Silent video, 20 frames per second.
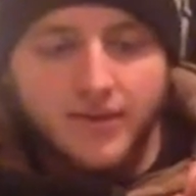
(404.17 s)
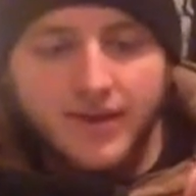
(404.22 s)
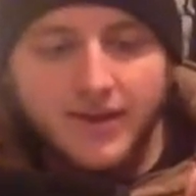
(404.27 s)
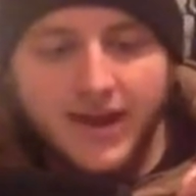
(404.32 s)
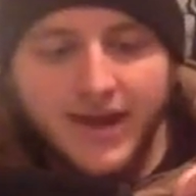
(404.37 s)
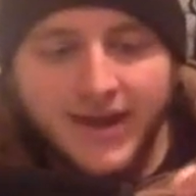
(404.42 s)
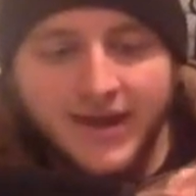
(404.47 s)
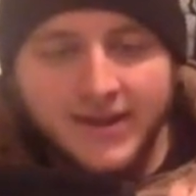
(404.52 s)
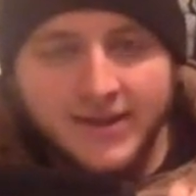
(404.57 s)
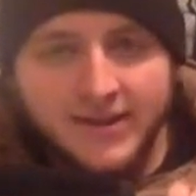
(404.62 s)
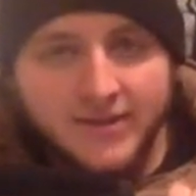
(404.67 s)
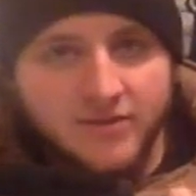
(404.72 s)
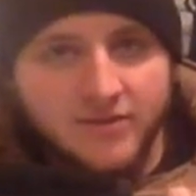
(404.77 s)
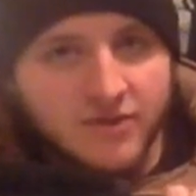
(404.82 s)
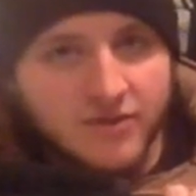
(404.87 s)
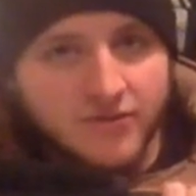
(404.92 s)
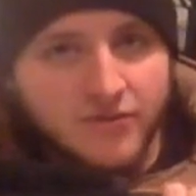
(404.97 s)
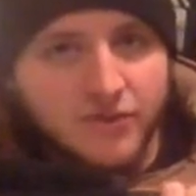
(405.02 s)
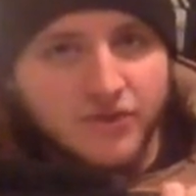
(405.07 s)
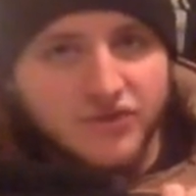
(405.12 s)
a
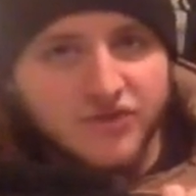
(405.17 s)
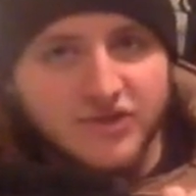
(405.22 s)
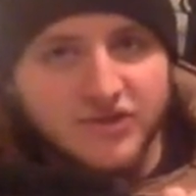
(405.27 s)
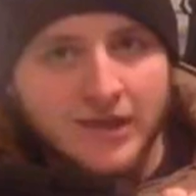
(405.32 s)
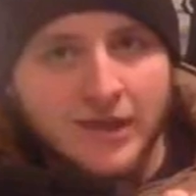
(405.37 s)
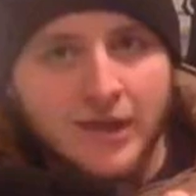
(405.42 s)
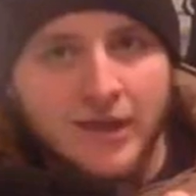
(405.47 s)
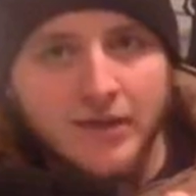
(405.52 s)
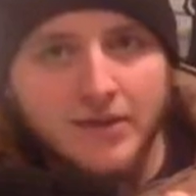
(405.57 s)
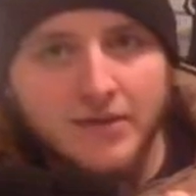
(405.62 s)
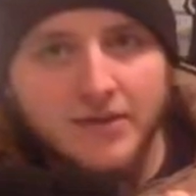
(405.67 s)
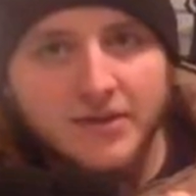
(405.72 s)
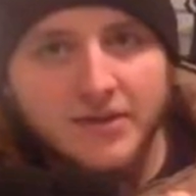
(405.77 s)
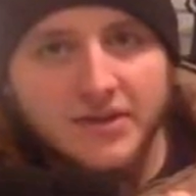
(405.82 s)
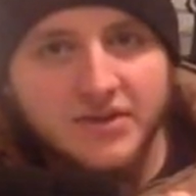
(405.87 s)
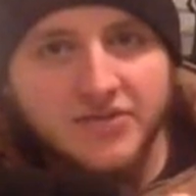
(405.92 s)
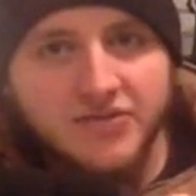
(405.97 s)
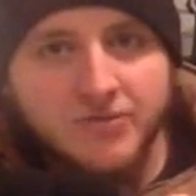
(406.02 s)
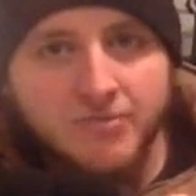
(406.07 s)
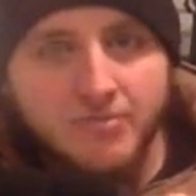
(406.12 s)
different stock
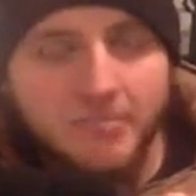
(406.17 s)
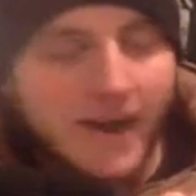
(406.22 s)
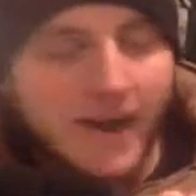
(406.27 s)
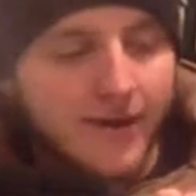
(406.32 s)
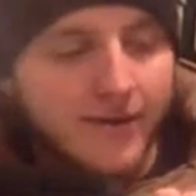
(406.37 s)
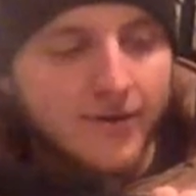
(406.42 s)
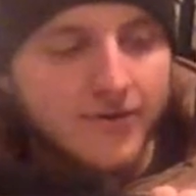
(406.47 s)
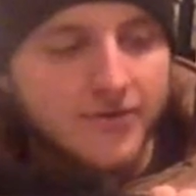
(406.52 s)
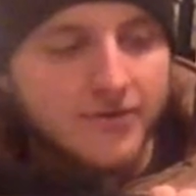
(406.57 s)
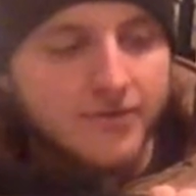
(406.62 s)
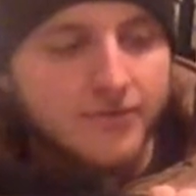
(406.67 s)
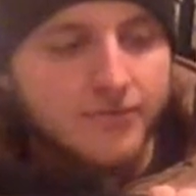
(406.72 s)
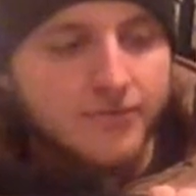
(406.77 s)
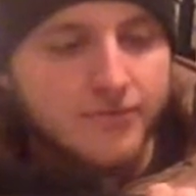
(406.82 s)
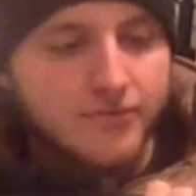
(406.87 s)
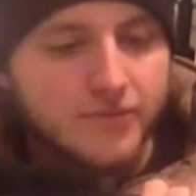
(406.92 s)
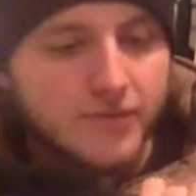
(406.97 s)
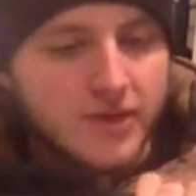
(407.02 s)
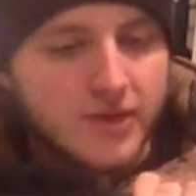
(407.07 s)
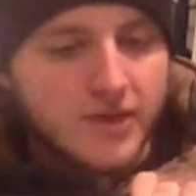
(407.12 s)
is imperative.
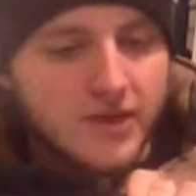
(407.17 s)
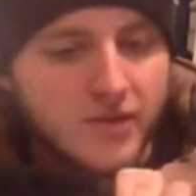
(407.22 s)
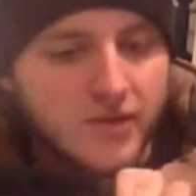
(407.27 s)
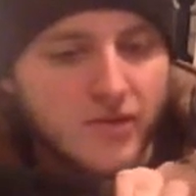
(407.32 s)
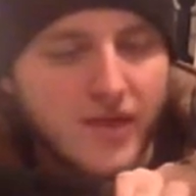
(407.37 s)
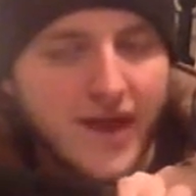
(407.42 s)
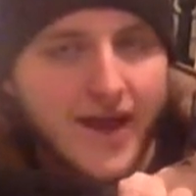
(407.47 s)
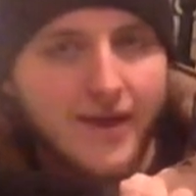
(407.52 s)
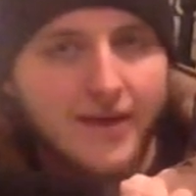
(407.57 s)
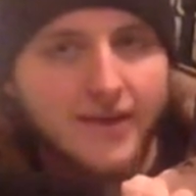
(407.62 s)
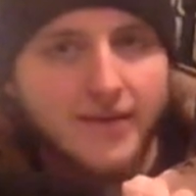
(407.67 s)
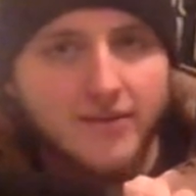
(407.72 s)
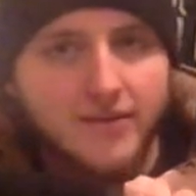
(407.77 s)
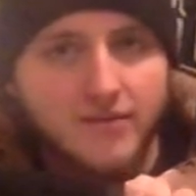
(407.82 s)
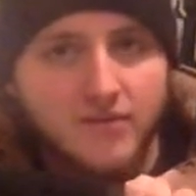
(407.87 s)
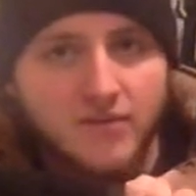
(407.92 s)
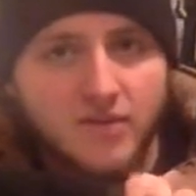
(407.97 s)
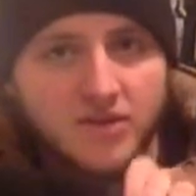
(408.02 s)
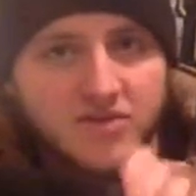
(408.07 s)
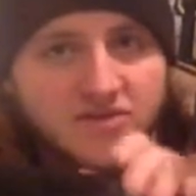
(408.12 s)
That
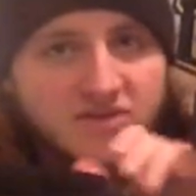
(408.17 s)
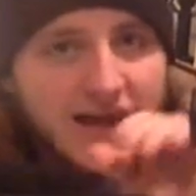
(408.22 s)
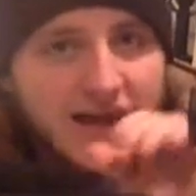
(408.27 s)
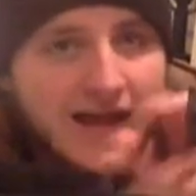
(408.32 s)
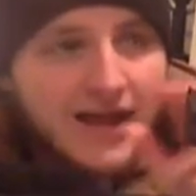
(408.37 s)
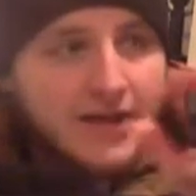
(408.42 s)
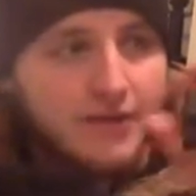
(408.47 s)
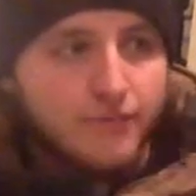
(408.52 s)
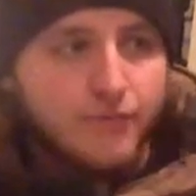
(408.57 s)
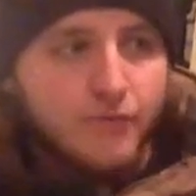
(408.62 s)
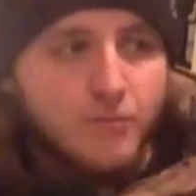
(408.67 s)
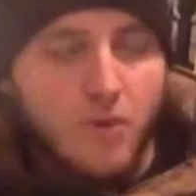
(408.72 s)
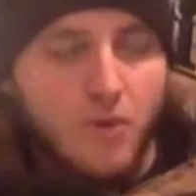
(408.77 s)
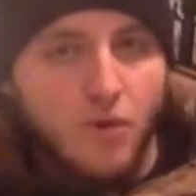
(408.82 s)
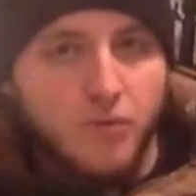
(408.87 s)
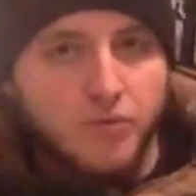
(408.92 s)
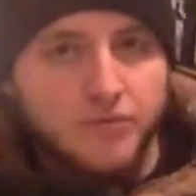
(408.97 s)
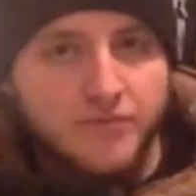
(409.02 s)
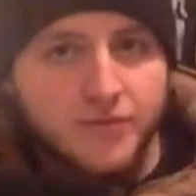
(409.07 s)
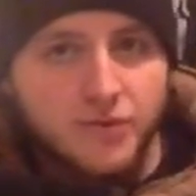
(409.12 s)
aside from
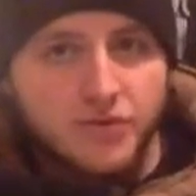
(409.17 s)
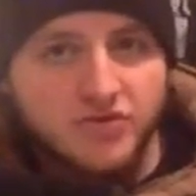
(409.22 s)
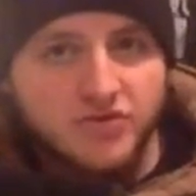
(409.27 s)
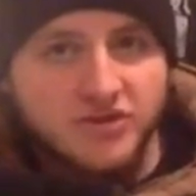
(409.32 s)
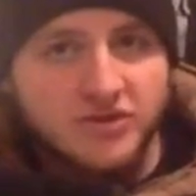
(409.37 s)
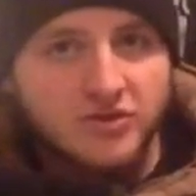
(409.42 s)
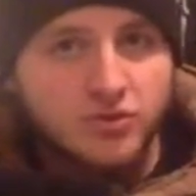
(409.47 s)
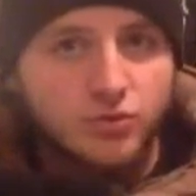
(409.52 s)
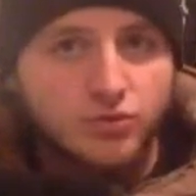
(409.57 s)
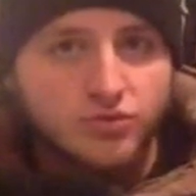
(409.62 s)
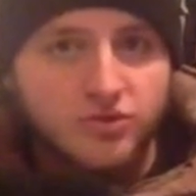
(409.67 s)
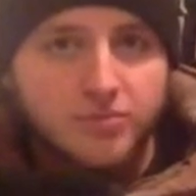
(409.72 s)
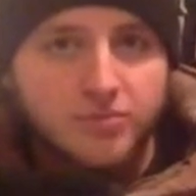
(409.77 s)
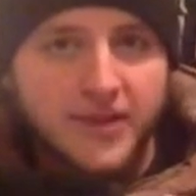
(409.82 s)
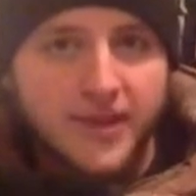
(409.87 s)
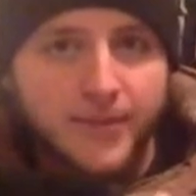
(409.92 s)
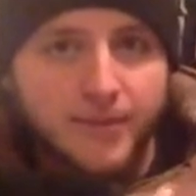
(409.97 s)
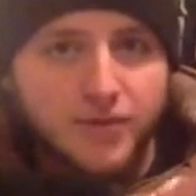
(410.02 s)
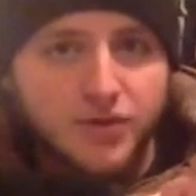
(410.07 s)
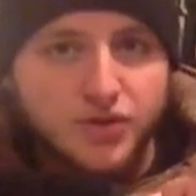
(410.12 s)
all of your essentials to be
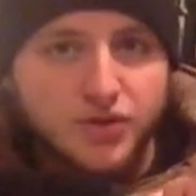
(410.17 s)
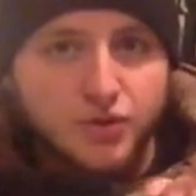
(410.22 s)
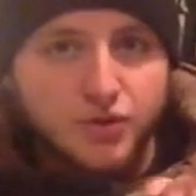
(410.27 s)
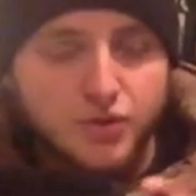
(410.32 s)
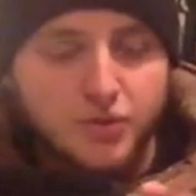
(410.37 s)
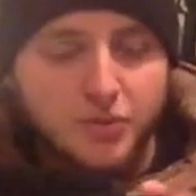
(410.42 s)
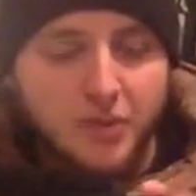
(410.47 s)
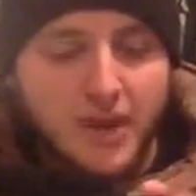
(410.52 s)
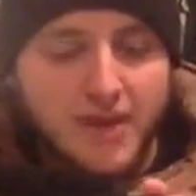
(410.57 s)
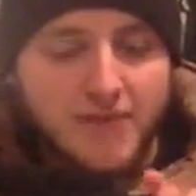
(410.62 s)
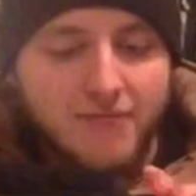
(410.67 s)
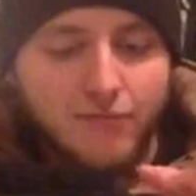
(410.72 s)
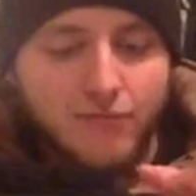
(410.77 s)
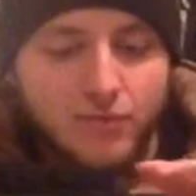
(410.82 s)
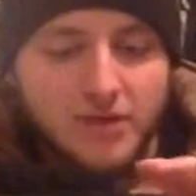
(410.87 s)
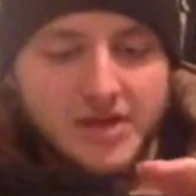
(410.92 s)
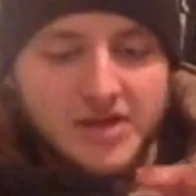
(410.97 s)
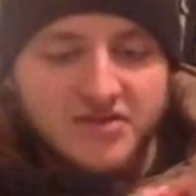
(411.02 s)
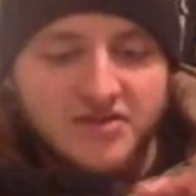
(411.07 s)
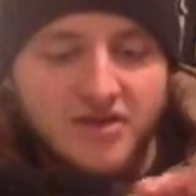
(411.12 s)
able to shoot the rifle,
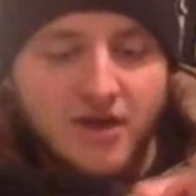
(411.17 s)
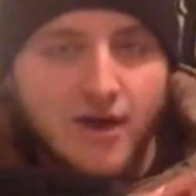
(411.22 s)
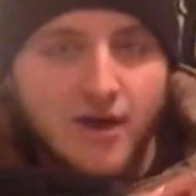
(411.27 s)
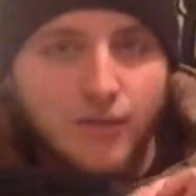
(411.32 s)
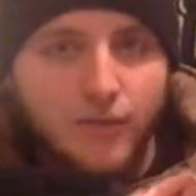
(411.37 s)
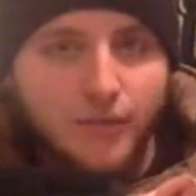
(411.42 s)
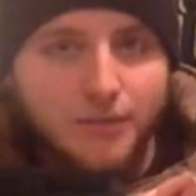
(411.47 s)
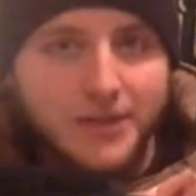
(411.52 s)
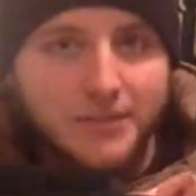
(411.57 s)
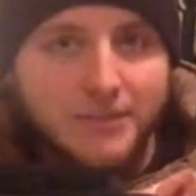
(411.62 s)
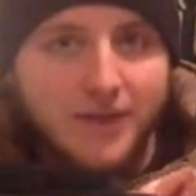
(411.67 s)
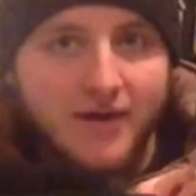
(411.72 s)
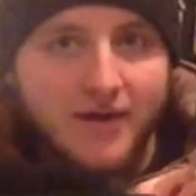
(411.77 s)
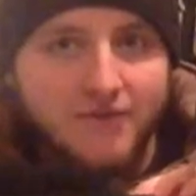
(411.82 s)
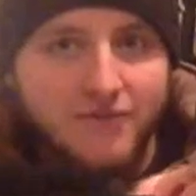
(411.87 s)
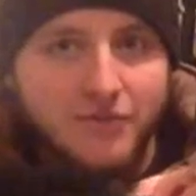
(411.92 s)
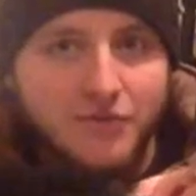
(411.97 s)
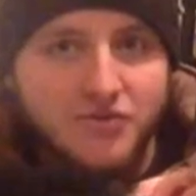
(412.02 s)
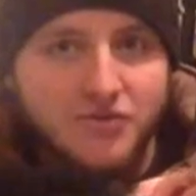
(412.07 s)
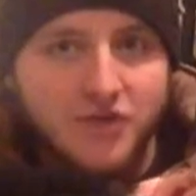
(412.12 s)
a stock would be my
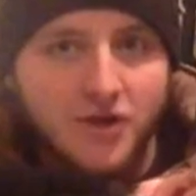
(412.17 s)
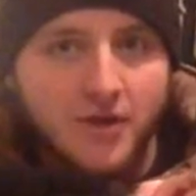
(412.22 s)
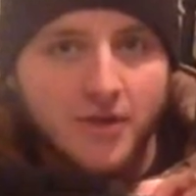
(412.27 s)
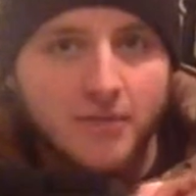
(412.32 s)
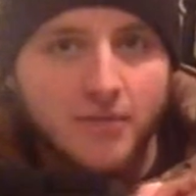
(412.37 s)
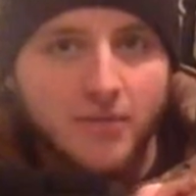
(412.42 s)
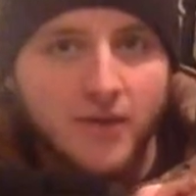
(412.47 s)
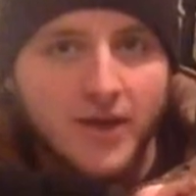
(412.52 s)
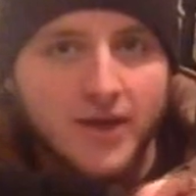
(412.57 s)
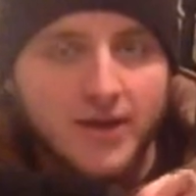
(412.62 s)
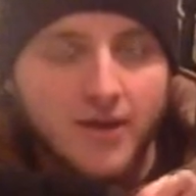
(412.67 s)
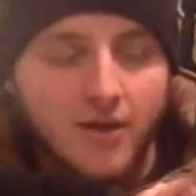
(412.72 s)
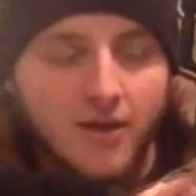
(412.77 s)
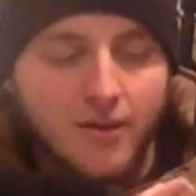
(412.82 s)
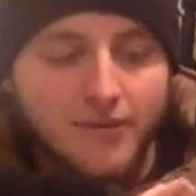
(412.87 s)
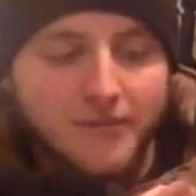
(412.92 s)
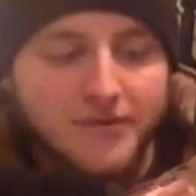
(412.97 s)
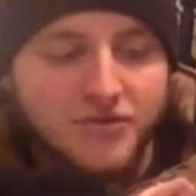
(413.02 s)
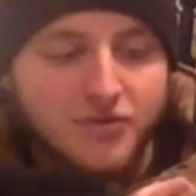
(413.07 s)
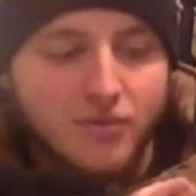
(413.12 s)
first upgrade
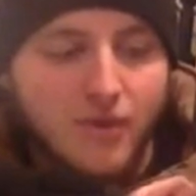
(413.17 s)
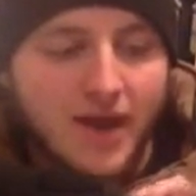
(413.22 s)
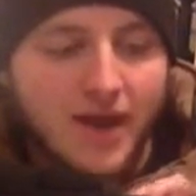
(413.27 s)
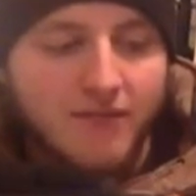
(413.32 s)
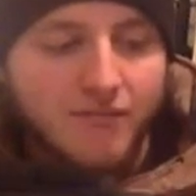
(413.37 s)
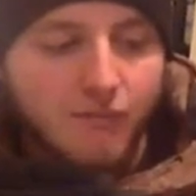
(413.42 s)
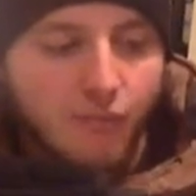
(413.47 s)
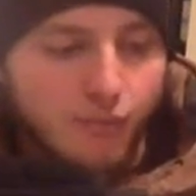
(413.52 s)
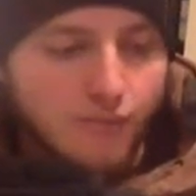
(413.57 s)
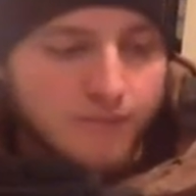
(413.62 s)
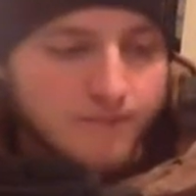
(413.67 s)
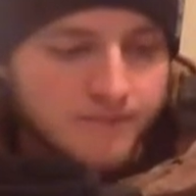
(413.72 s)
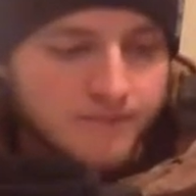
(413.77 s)
on this rifle.